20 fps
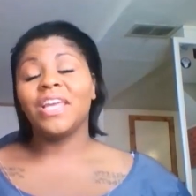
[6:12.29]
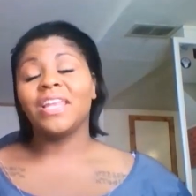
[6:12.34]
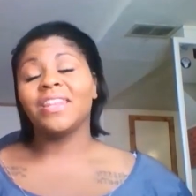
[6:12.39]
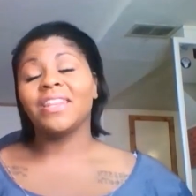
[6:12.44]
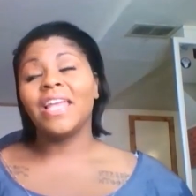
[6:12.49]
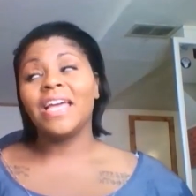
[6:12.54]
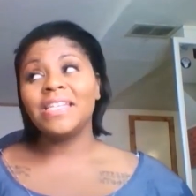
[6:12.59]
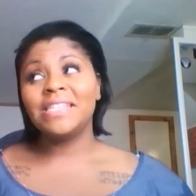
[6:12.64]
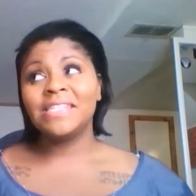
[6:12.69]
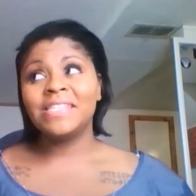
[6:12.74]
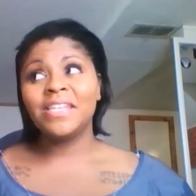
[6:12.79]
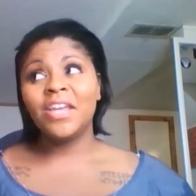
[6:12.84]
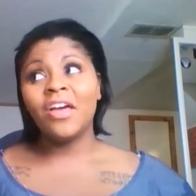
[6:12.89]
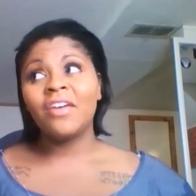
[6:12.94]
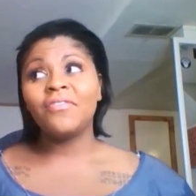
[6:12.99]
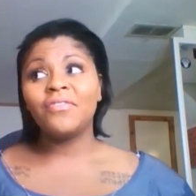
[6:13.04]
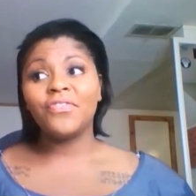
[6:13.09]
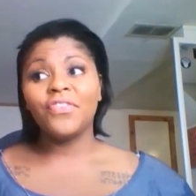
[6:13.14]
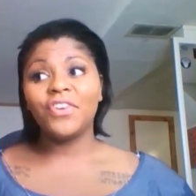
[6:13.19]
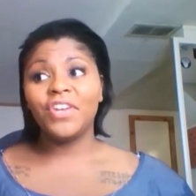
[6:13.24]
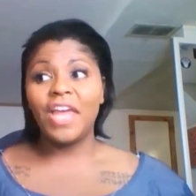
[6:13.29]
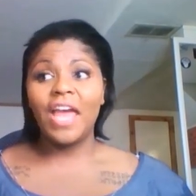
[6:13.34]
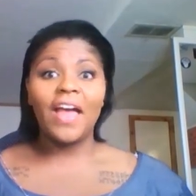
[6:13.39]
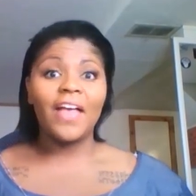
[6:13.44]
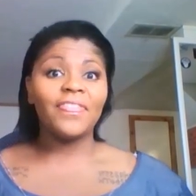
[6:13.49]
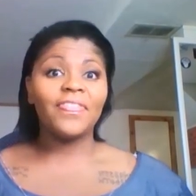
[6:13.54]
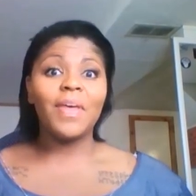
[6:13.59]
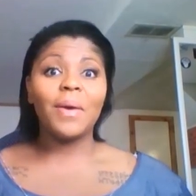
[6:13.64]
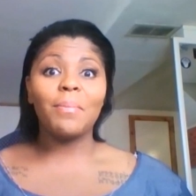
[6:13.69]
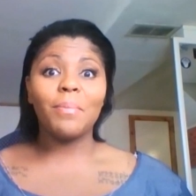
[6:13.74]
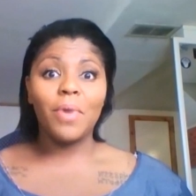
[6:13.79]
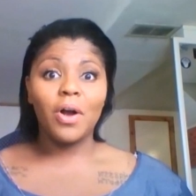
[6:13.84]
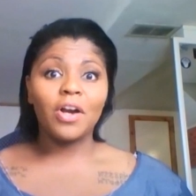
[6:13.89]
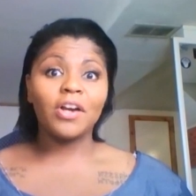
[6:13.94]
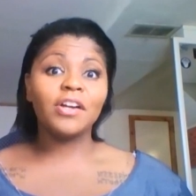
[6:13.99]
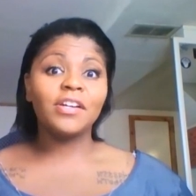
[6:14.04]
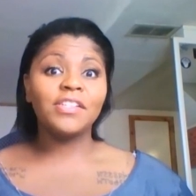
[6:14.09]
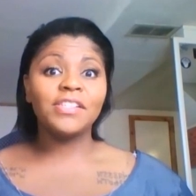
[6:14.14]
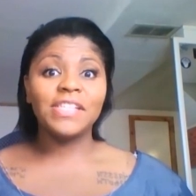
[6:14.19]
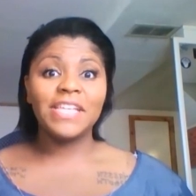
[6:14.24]
And let's not forget that
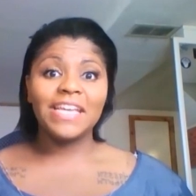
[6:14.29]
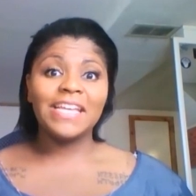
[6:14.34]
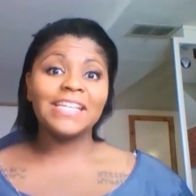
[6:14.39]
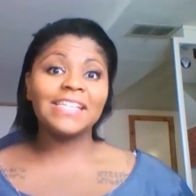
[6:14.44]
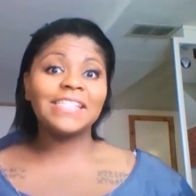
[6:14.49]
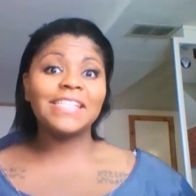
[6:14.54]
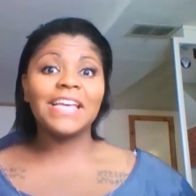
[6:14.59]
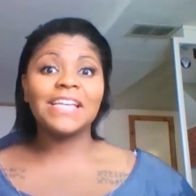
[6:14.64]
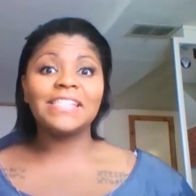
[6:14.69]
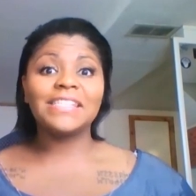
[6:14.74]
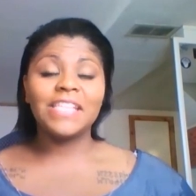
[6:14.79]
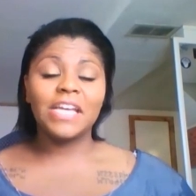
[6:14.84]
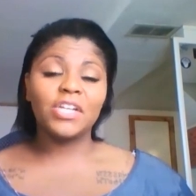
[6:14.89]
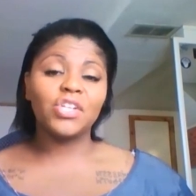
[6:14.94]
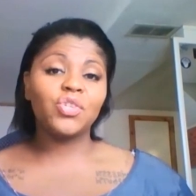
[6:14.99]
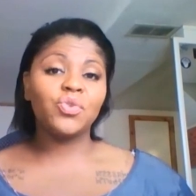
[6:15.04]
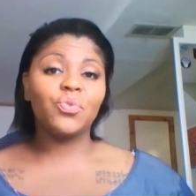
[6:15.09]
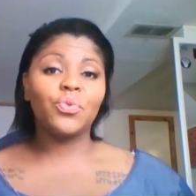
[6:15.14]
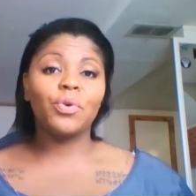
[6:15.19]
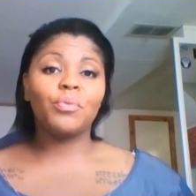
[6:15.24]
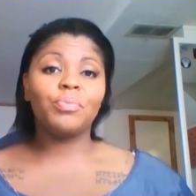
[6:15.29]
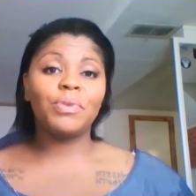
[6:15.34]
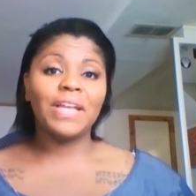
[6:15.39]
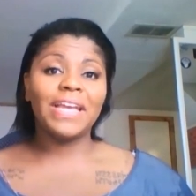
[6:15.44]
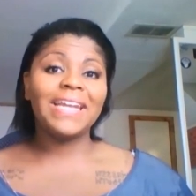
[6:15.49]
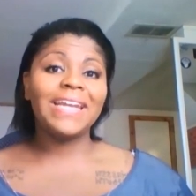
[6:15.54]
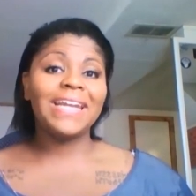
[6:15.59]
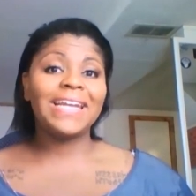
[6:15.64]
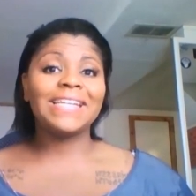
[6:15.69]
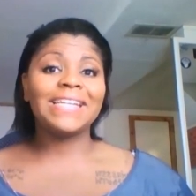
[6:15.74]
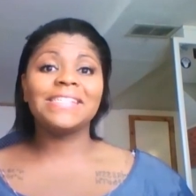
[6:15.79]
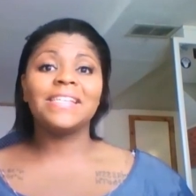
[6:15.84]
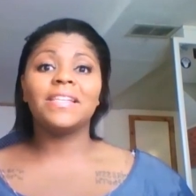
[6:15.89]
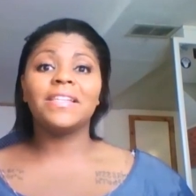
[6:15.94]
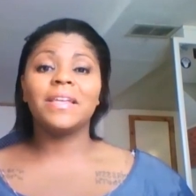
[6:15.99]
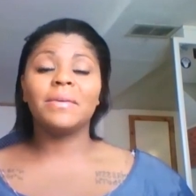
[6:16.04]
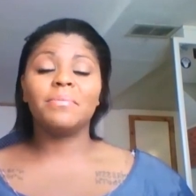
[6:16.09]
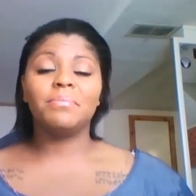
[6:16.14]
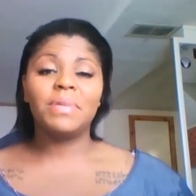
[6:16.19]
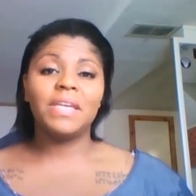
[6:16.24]
Mars is a sexual planet, it's a
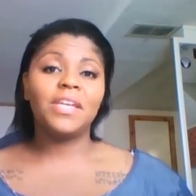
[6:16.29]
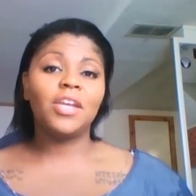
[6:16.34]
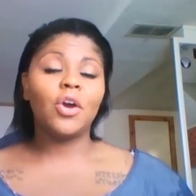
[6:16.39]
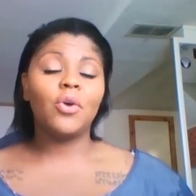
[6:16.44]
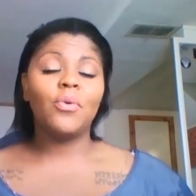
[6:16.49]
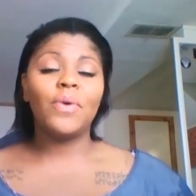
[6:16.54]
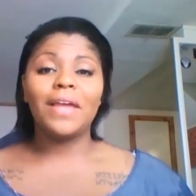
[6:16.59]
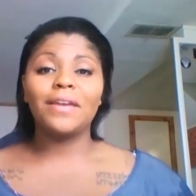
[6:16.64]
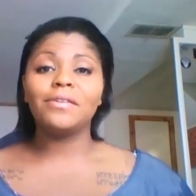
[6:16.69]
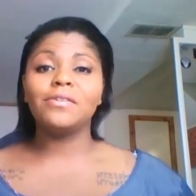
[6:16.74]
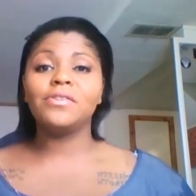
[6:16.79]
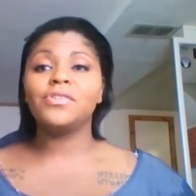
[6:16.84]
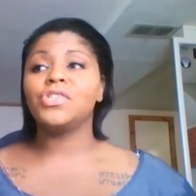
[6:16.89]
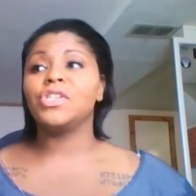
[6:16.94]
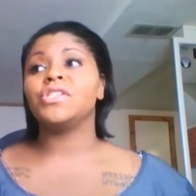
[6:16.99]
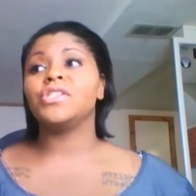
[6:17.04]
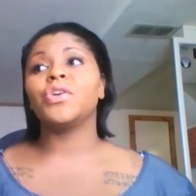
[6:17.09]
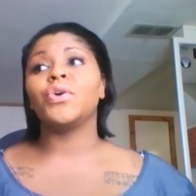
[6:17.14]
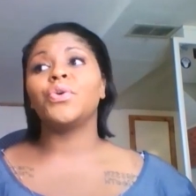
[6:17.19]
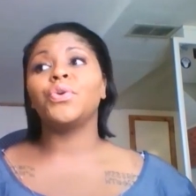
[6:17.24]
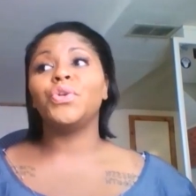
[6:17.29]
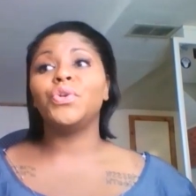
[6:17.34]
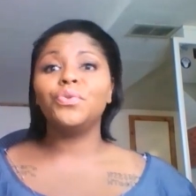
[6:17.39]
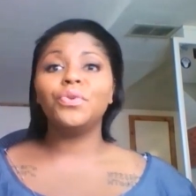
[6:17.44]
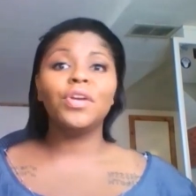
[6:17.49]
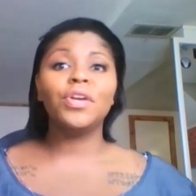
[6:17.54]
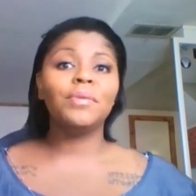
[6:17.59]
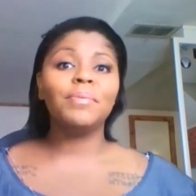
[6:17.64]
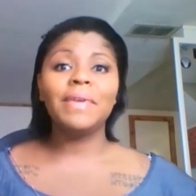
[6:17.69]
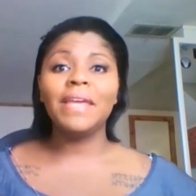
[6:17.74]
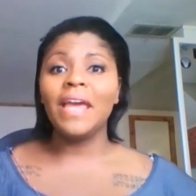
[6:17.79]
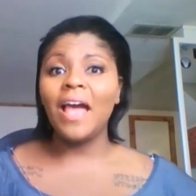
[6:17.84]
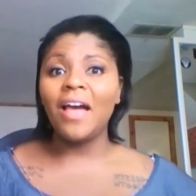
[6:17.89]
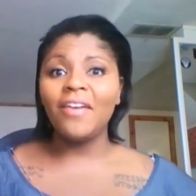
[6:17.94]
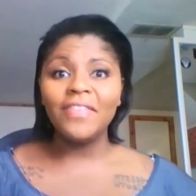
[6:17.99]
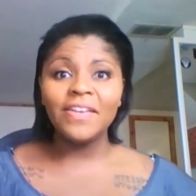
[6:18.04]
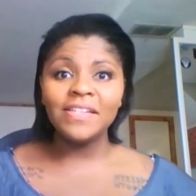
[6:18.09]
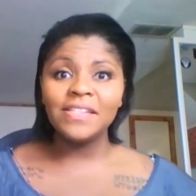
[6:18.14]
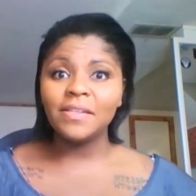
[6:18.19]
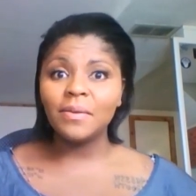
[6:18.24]
libido energy. So you could be
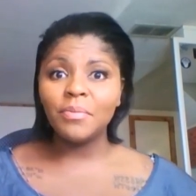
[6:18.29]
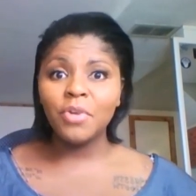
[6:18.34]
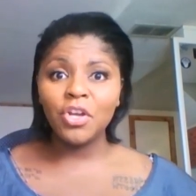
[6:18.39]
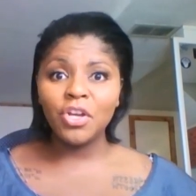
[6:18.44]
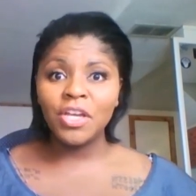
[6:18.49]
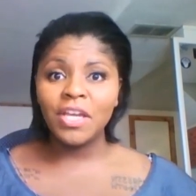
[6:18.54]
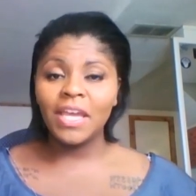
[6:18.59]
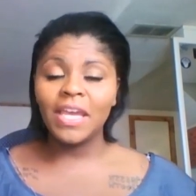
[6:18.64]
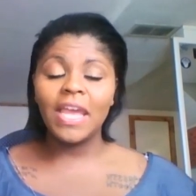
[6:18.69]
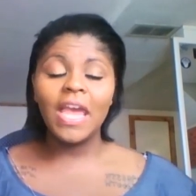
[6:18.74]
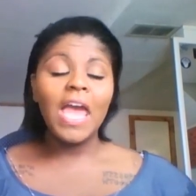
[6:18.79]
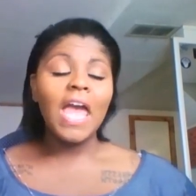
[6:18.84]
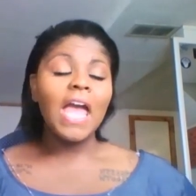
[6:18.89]
having some nookie,